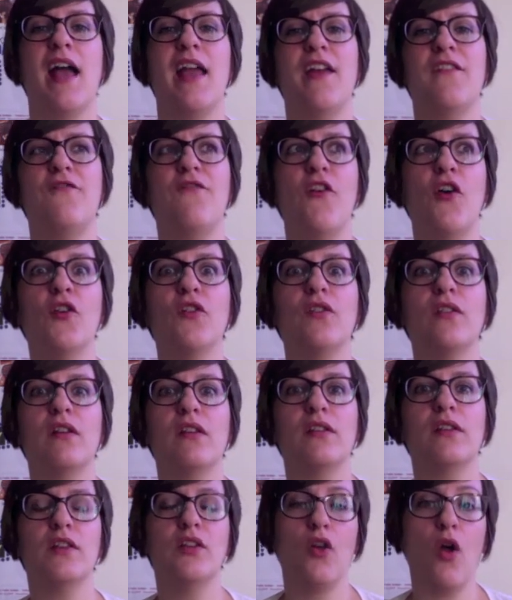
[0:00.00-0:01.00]
it felt
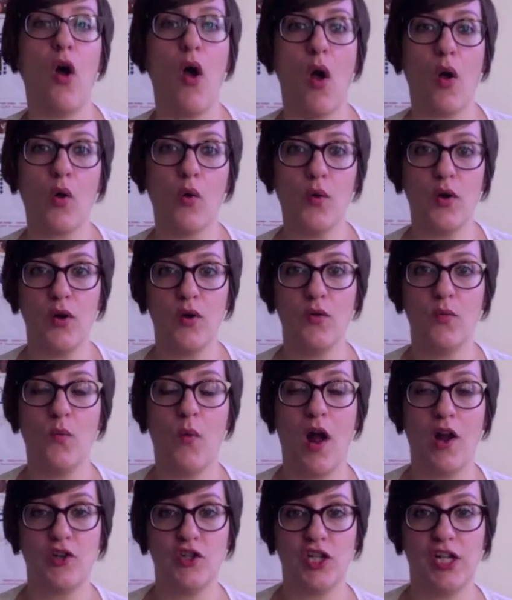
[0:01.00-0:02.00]
a little awkward
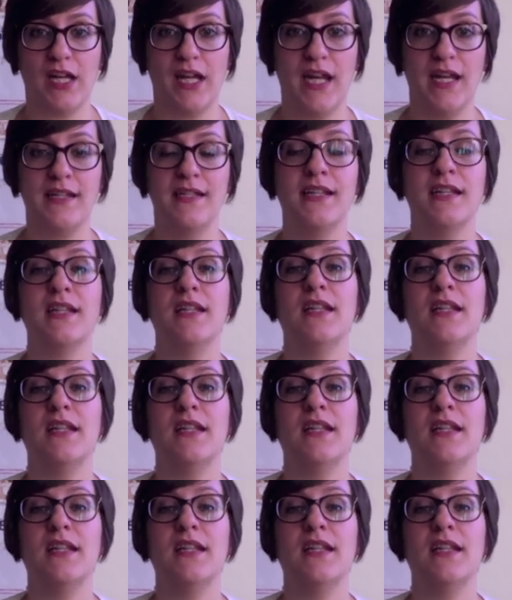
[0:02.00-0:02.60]
watching it,